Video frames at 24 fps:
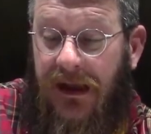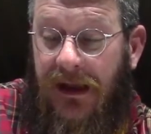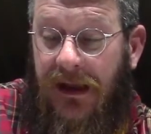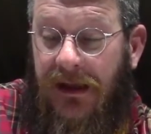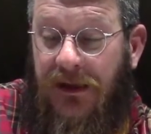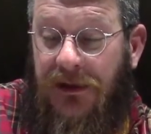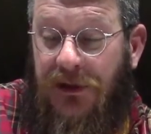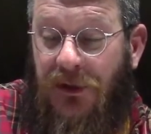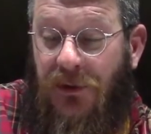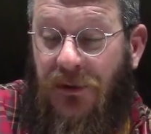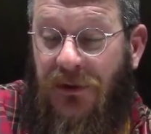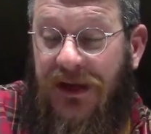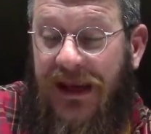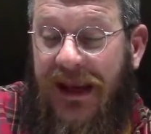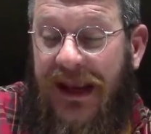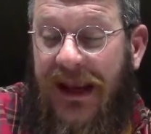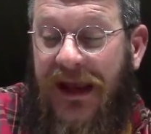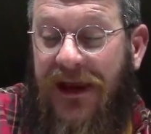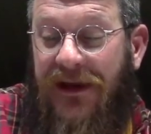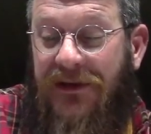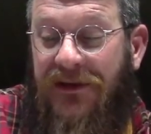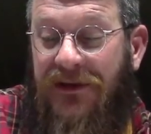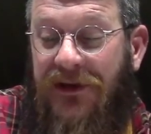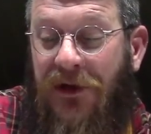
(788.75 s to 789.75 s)
you
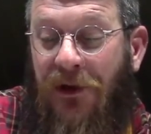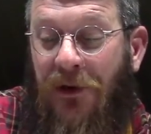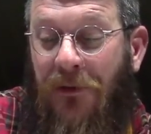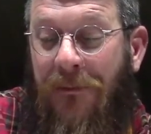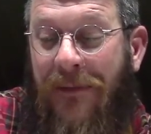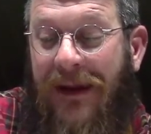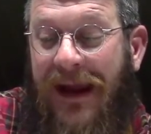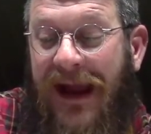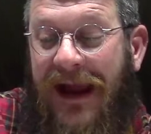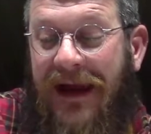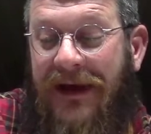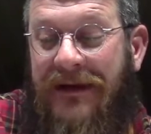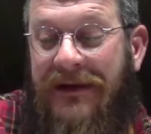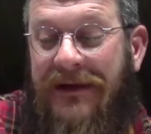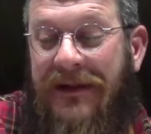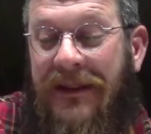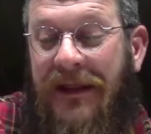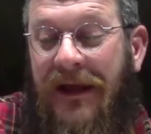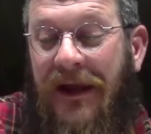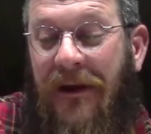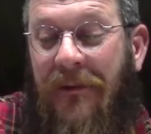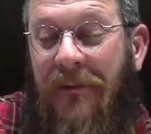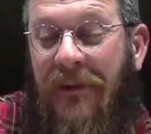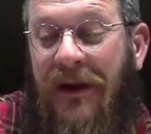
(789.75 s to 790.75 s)
can't go back to
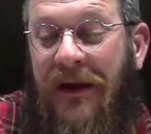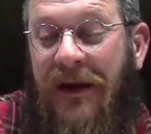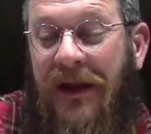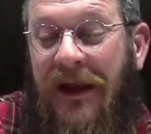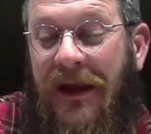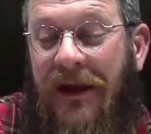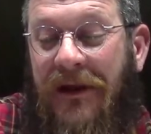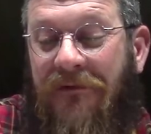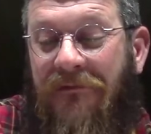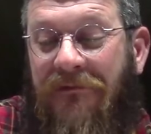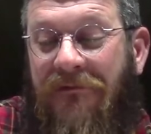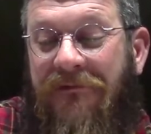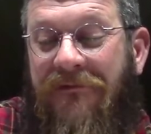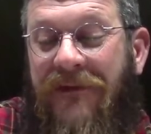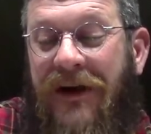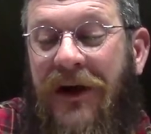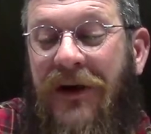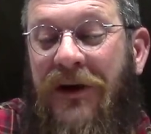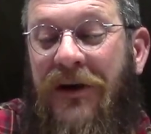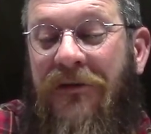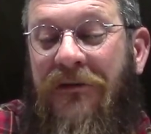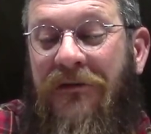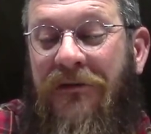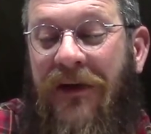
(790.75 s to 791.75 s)
them and
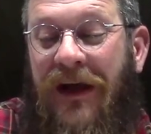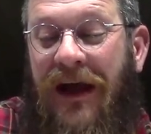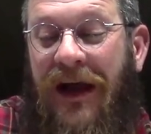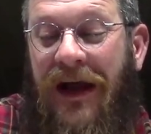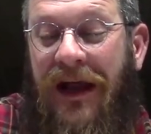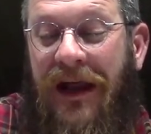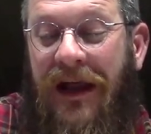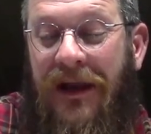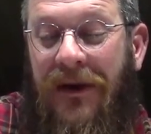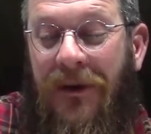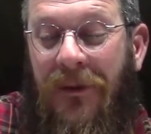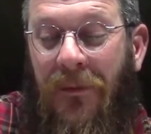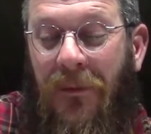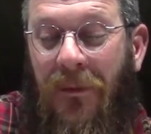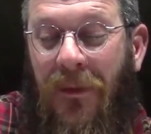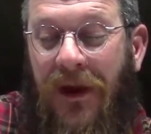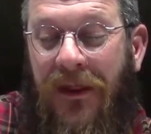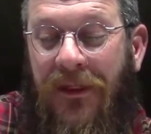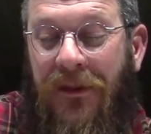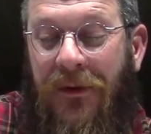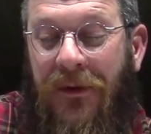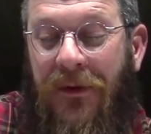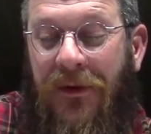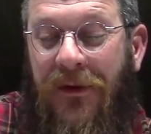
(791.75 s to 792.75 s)
verify
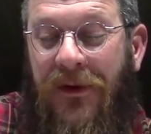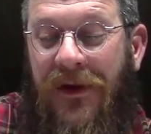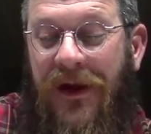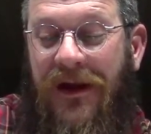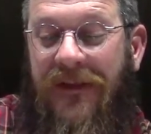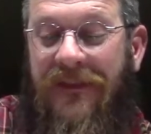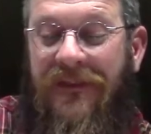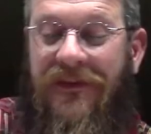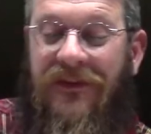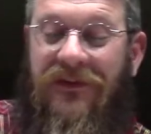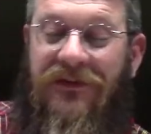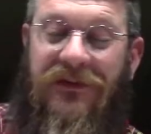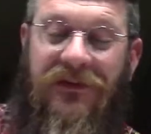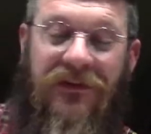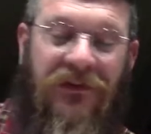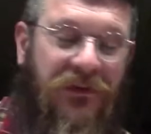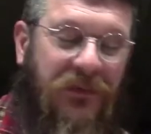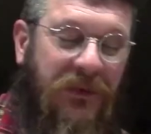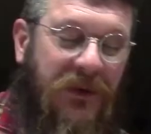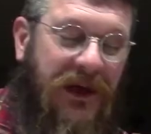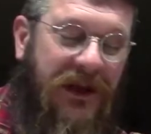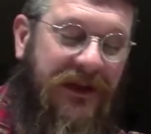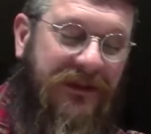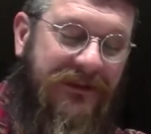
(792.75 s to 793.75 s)
whether or not this is
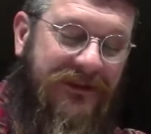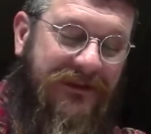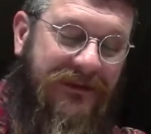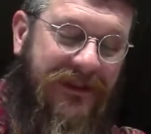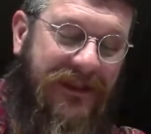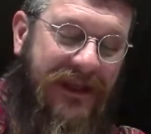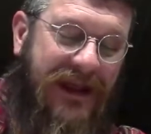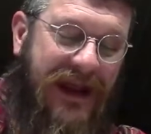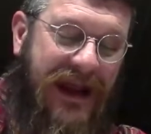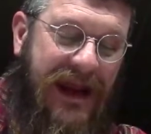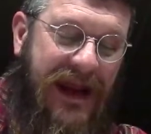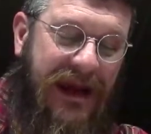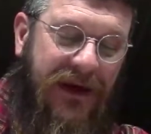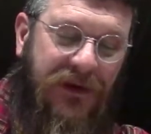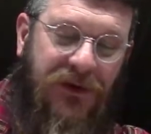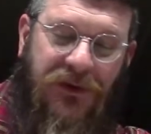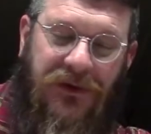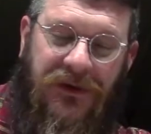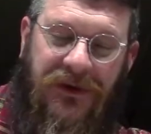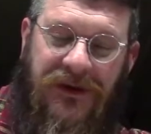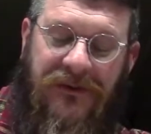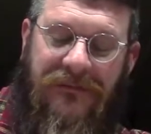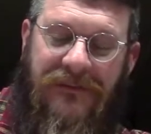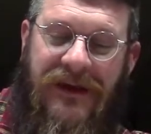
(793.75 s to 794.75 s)
what they
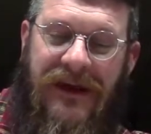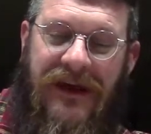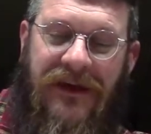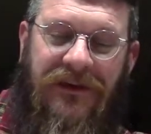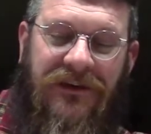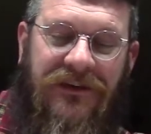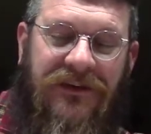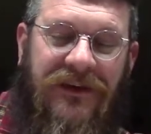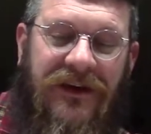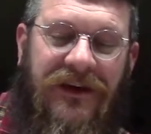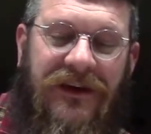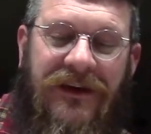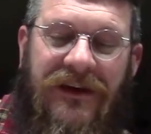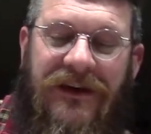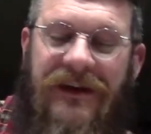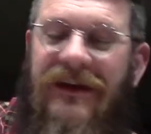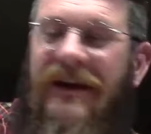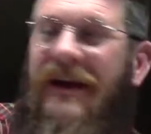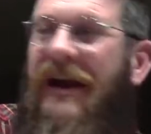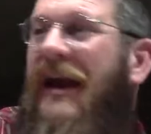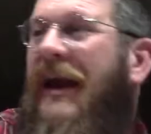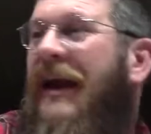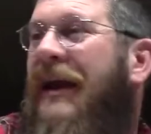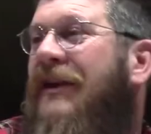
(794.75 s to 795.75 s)
actually meant.
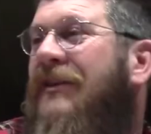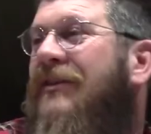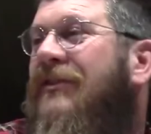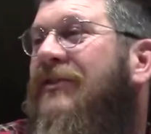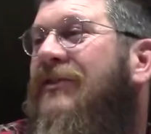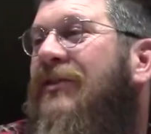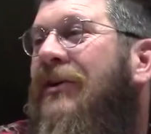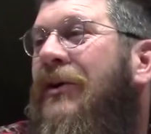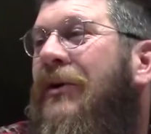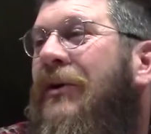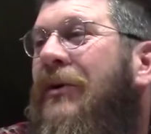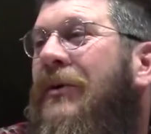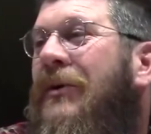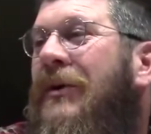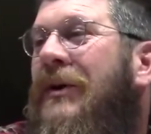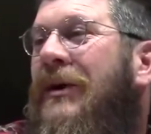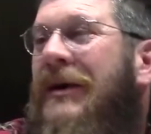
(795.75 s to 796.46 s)
And so,